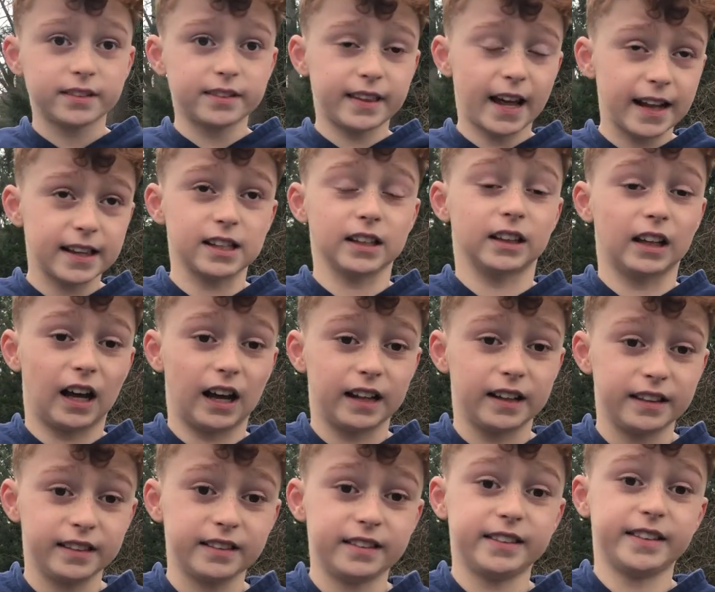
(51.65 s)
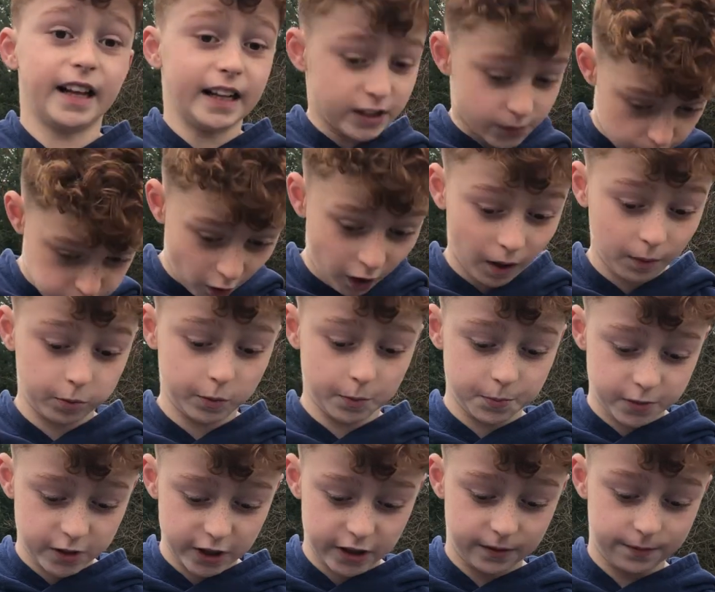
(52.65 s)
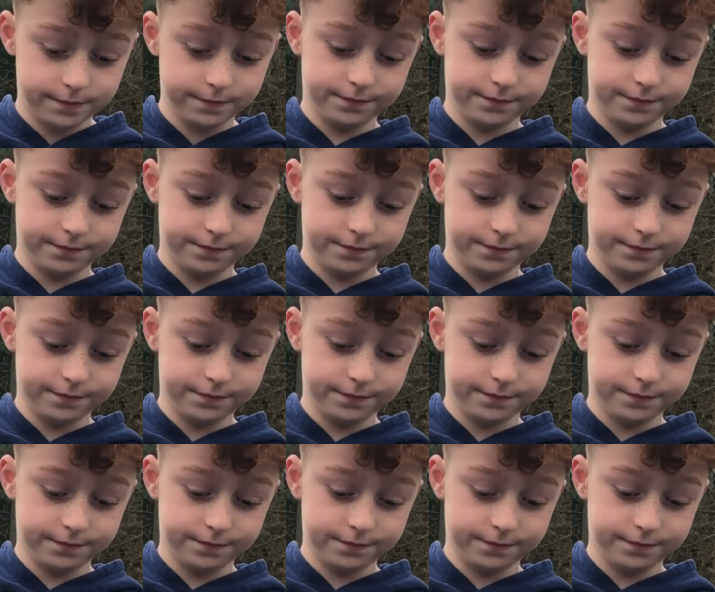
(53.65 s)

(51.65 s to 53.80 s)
That's a lot. That's a problem too.